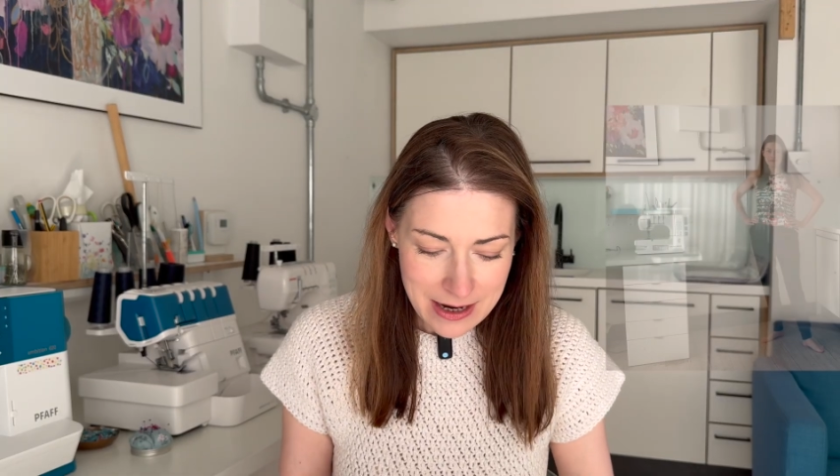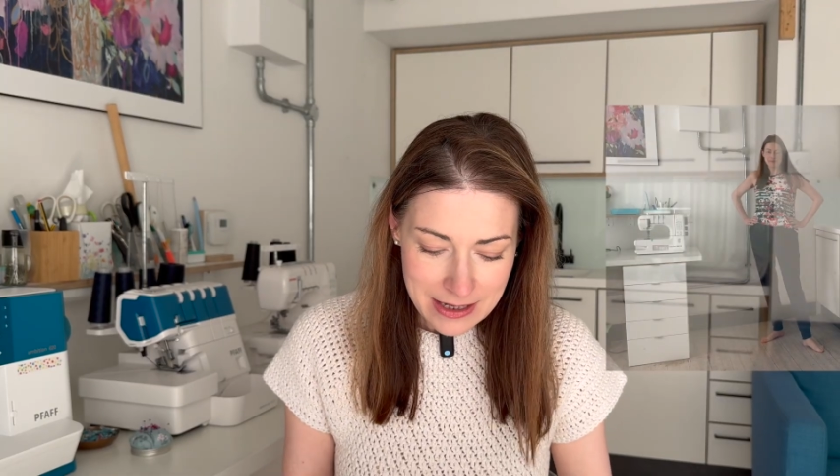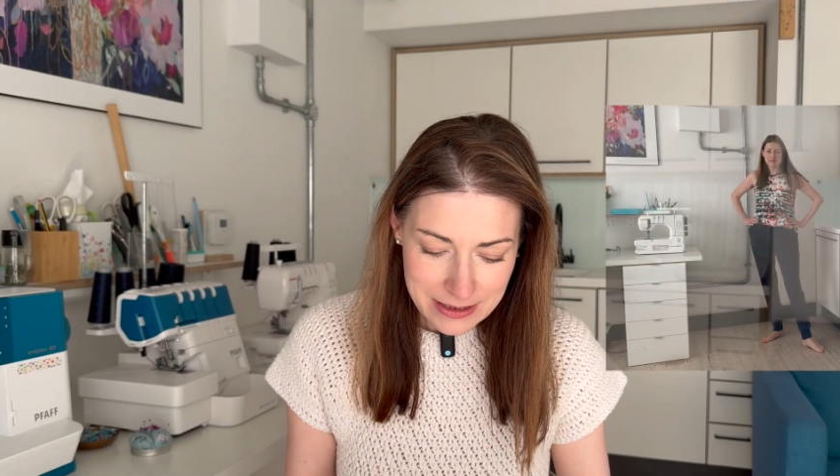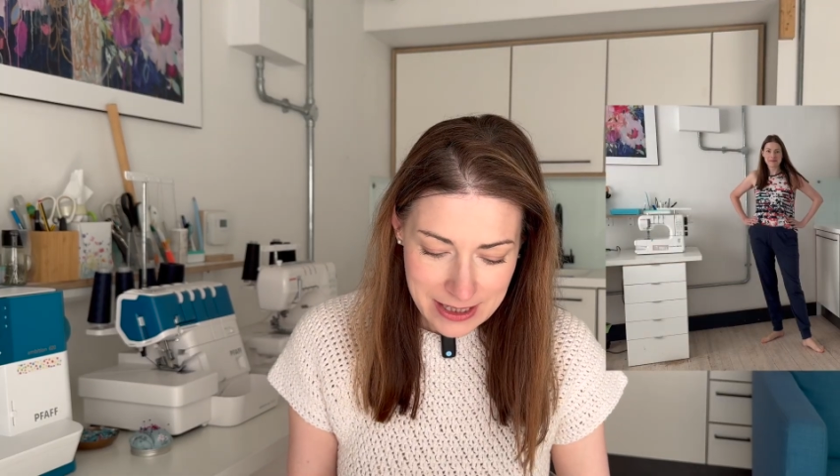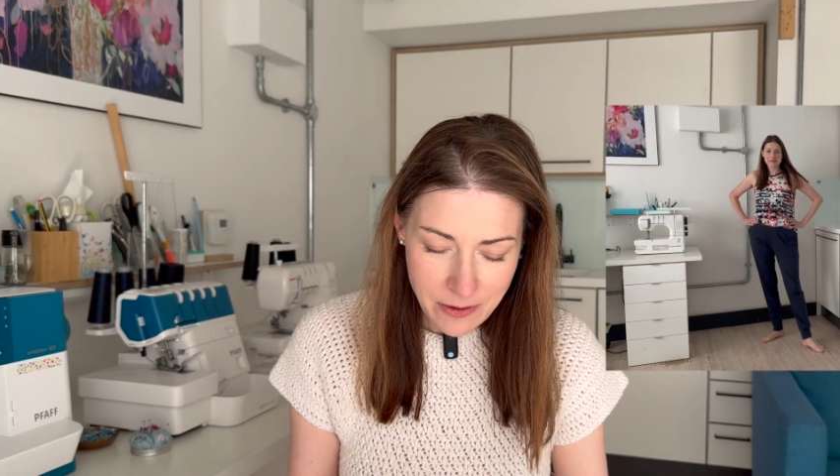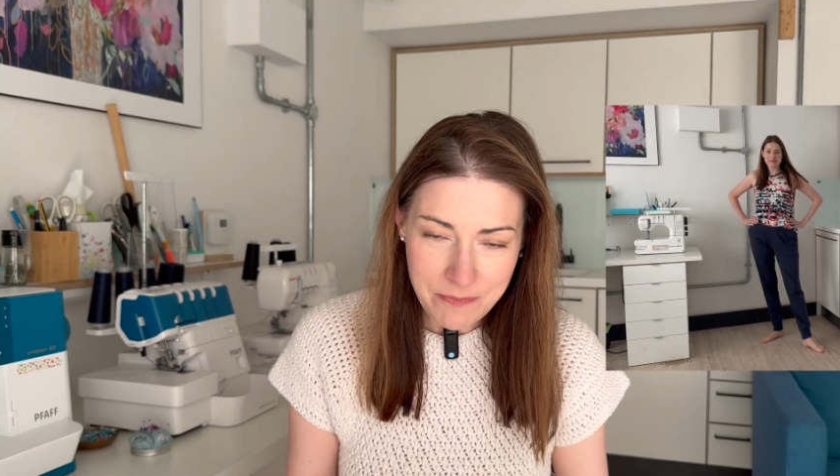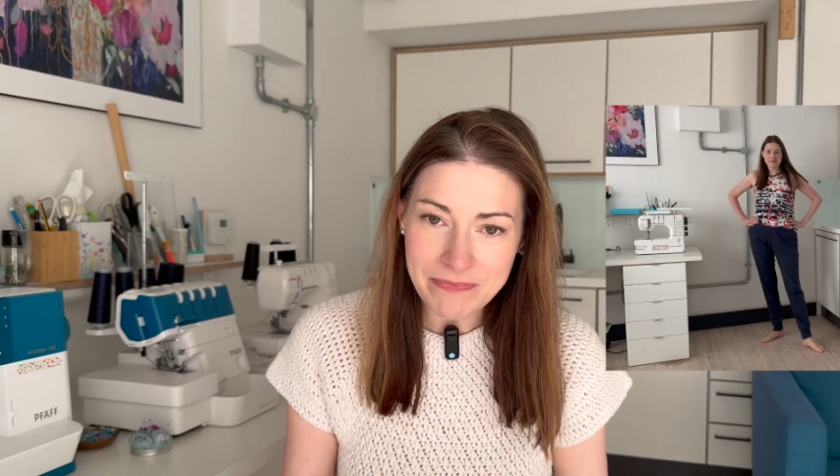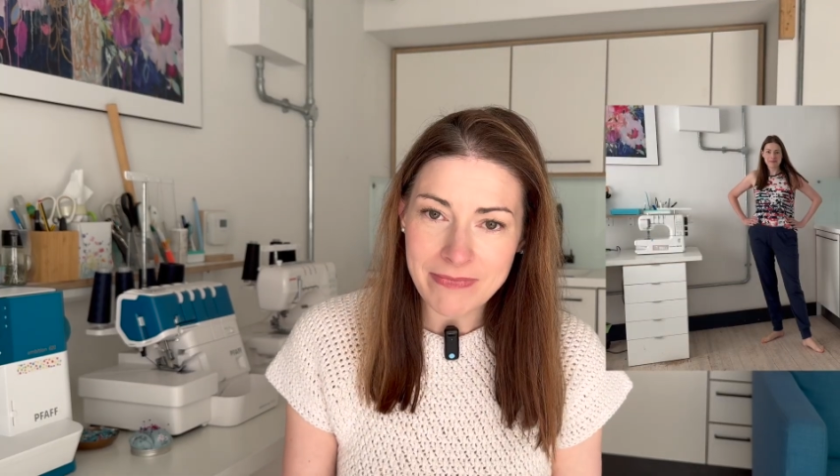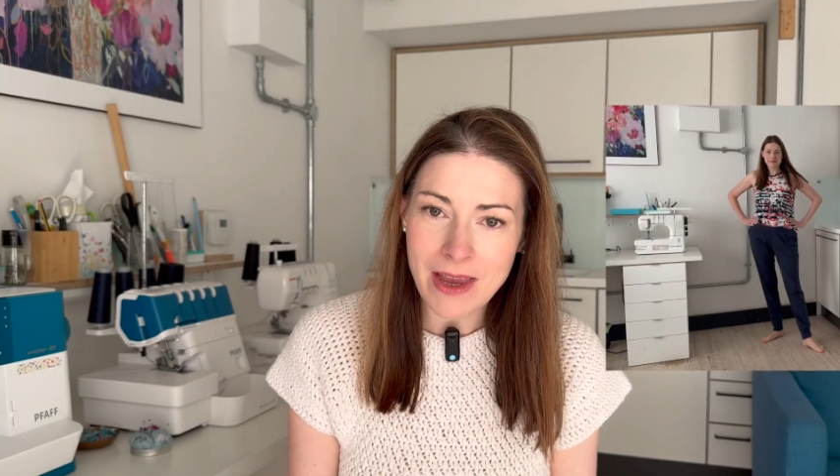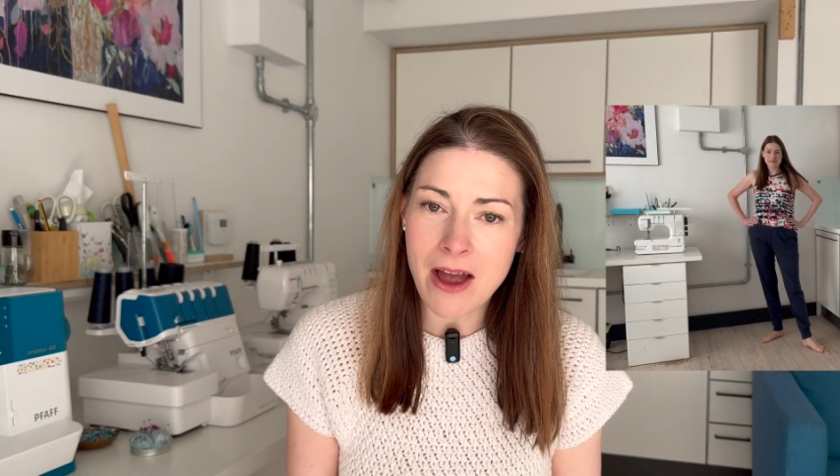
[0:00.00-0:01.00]
So
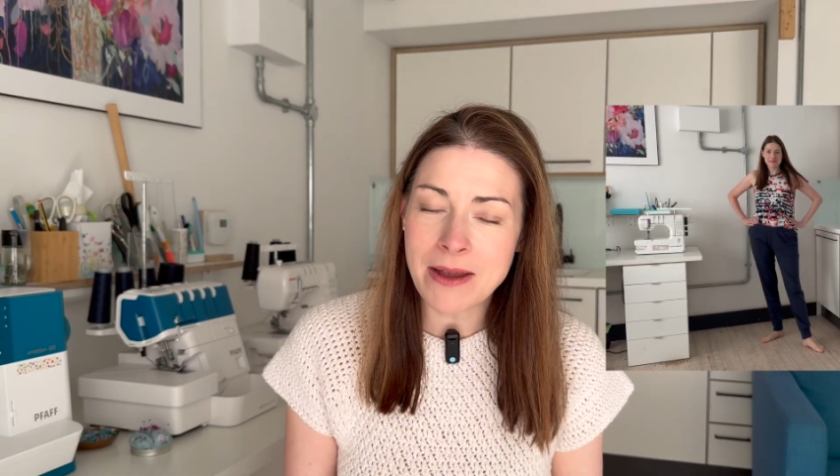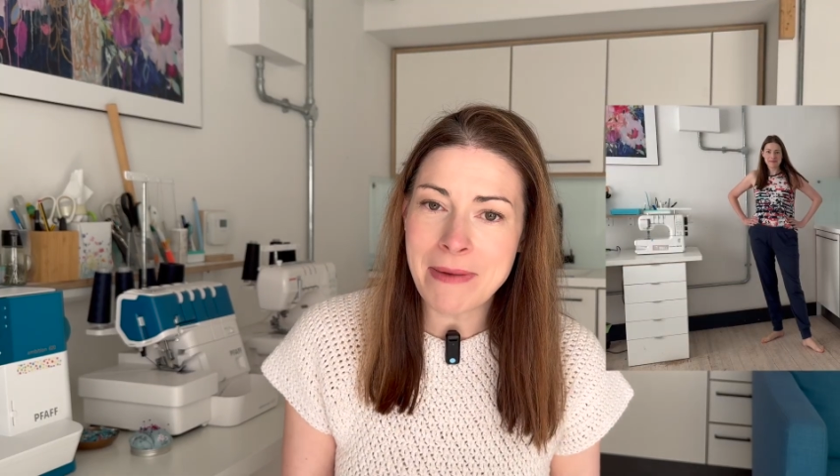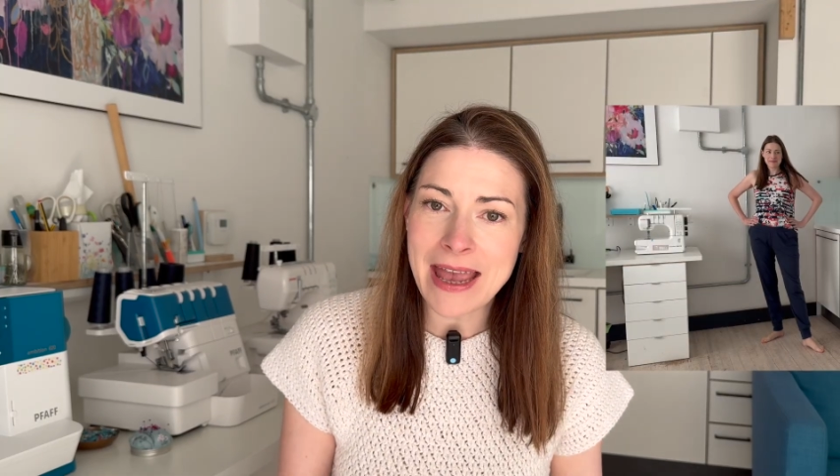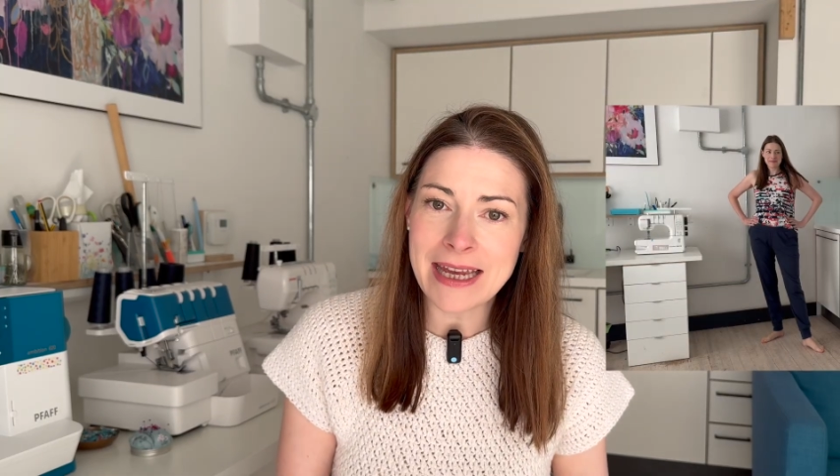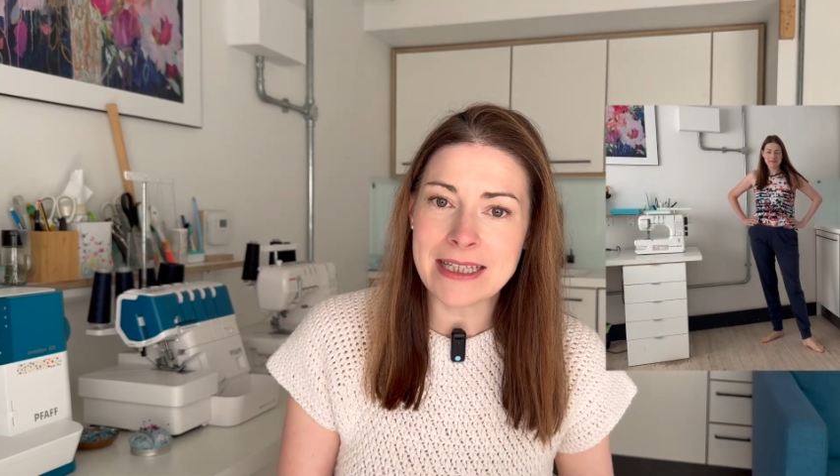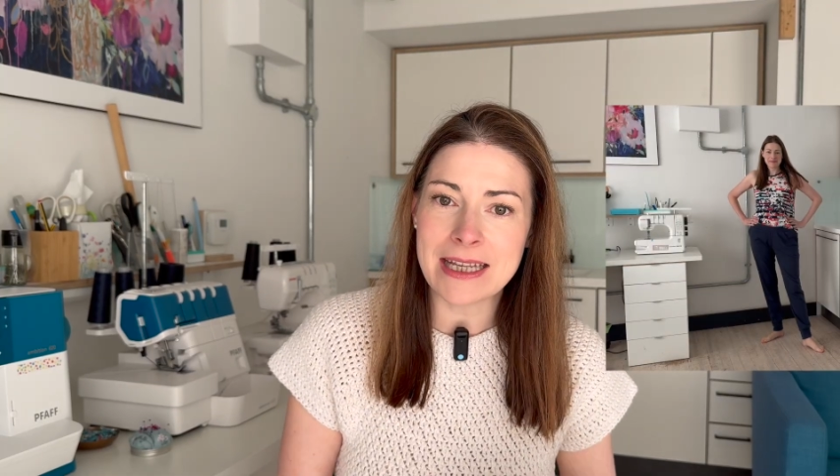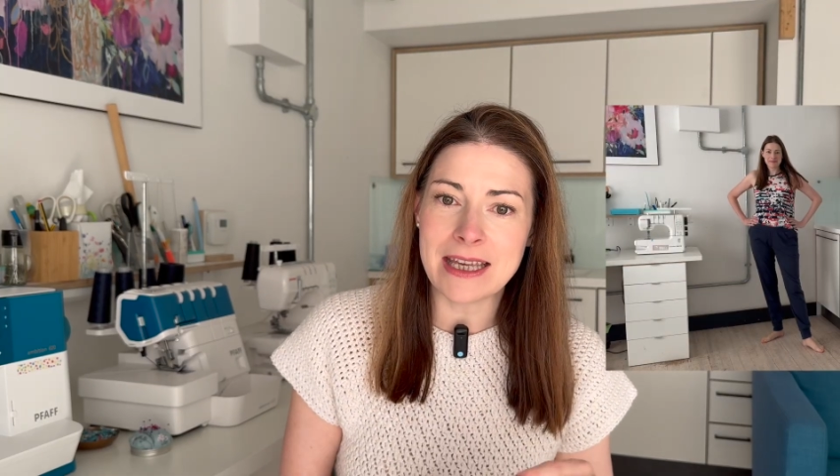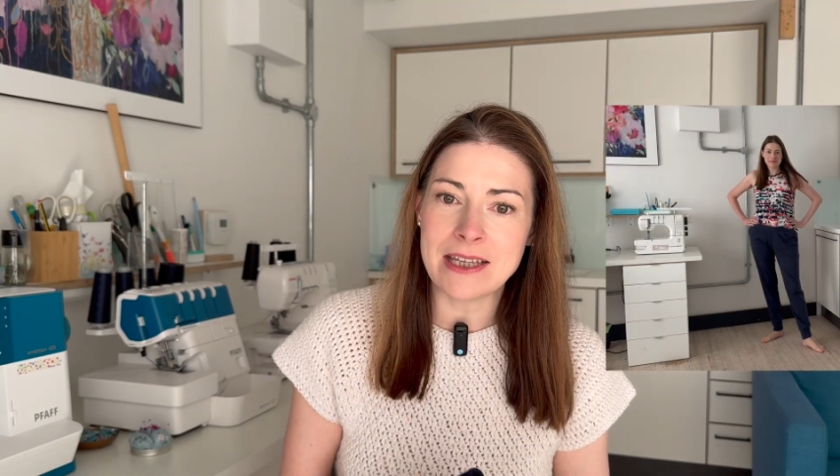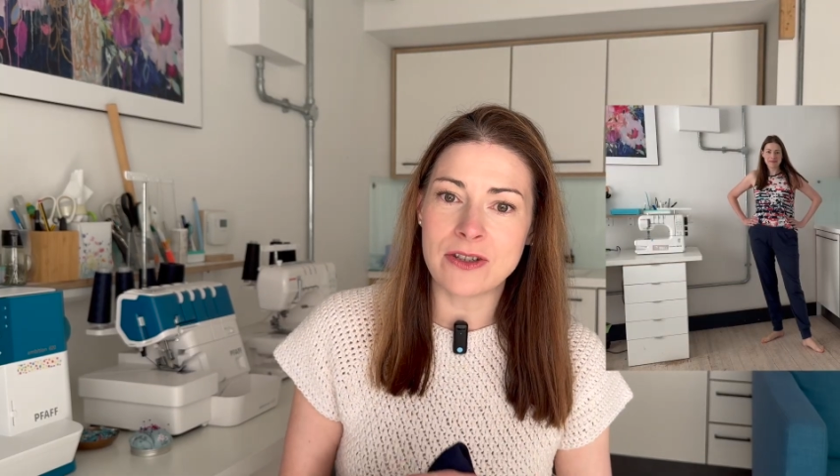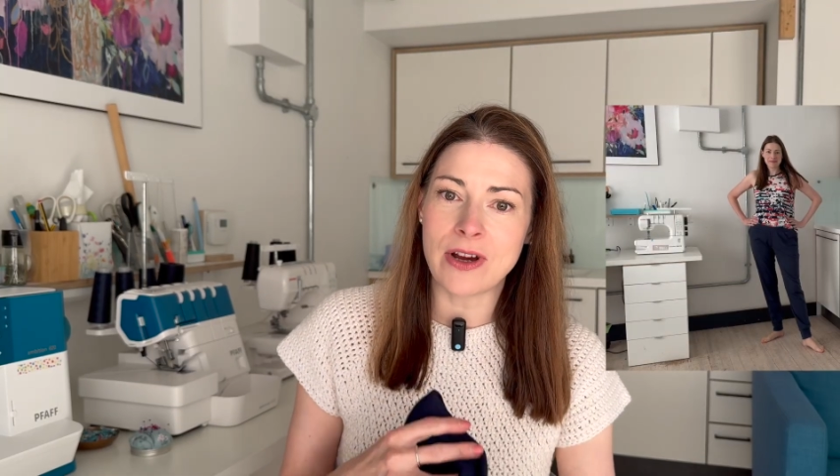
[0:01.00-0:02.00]
I made
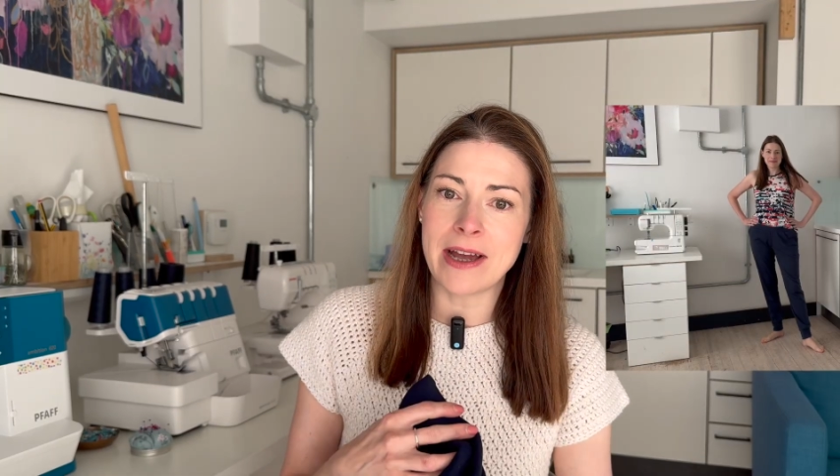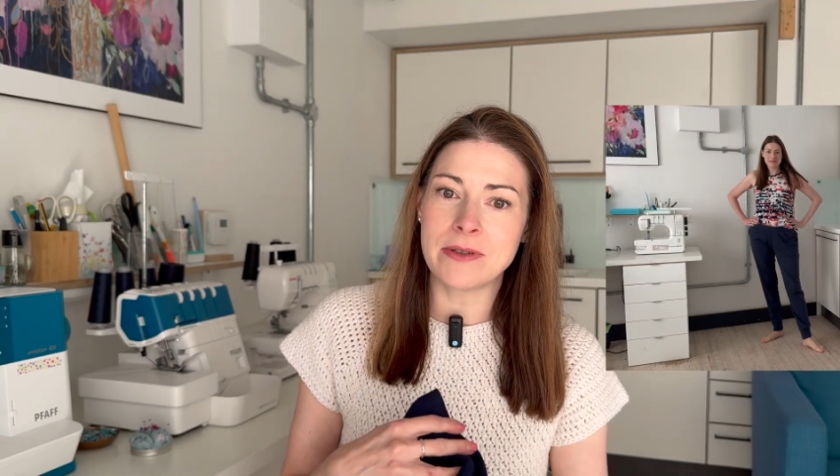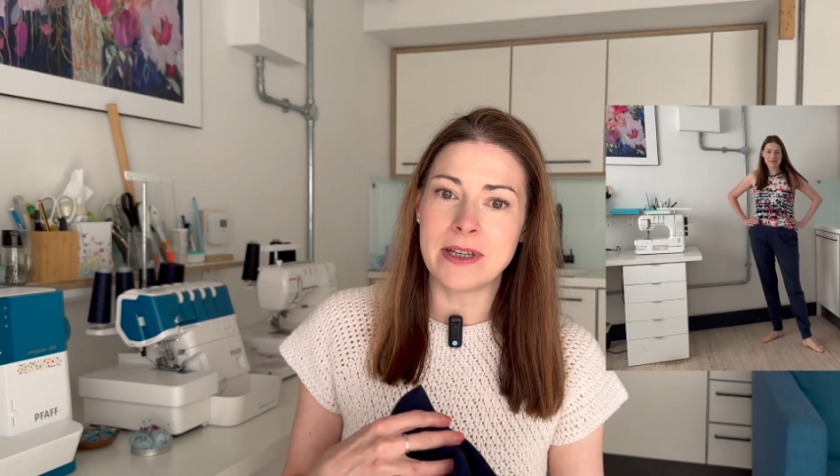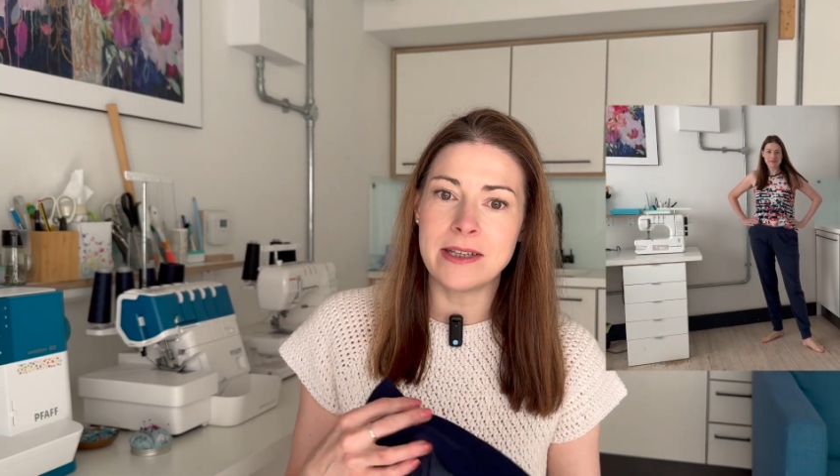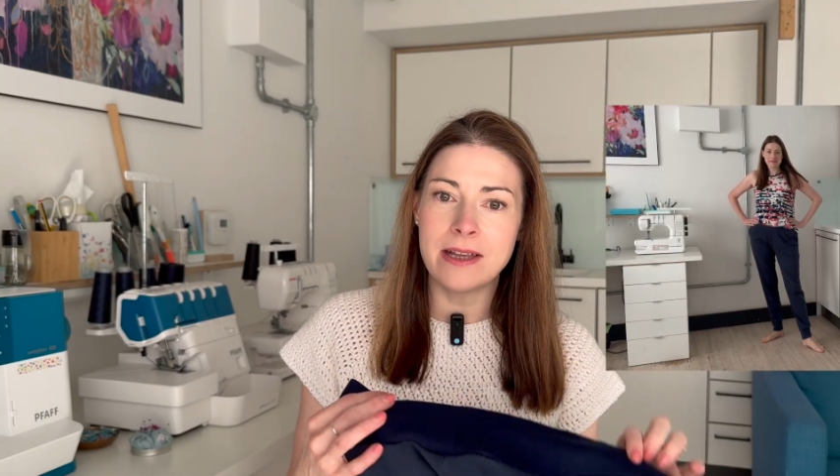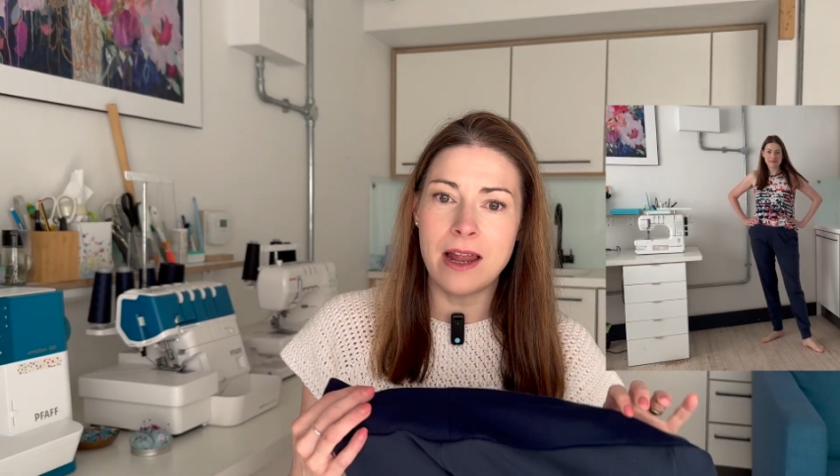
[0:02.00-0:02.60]
these trousers